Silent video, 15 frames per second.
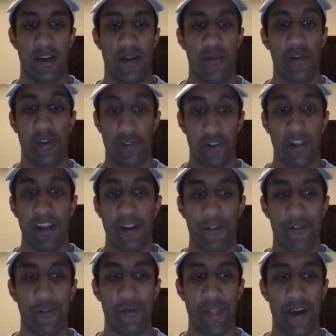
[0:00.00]
We could
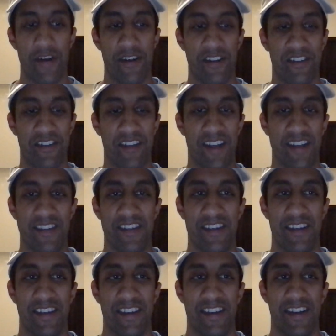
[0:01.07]
live without internet.
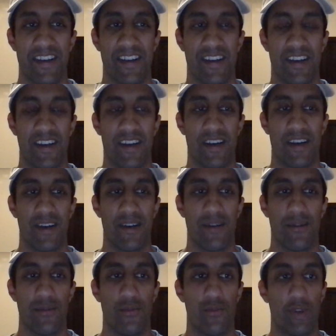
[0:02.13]

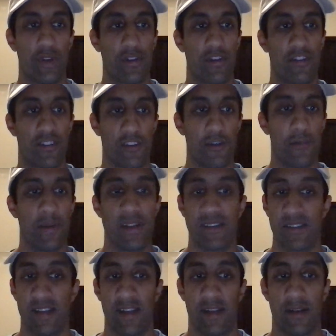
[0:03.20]
We could still
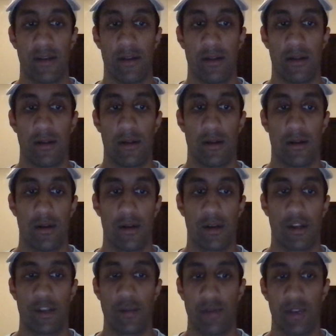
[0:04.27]
maintain
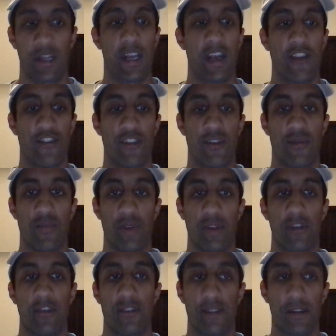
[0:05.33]
communication. We
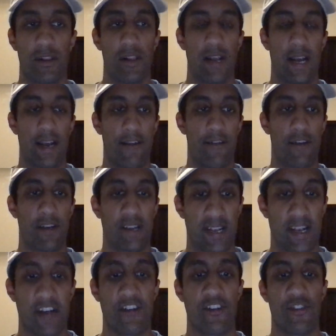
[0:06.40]
could still have
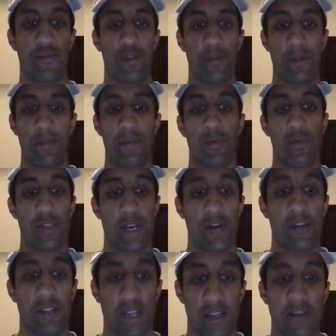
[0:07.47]
connections with people without
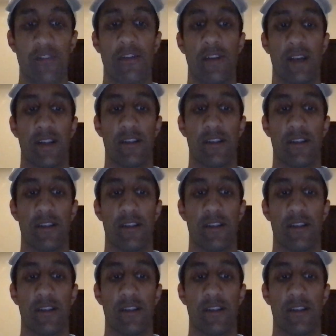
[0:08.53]
the internet.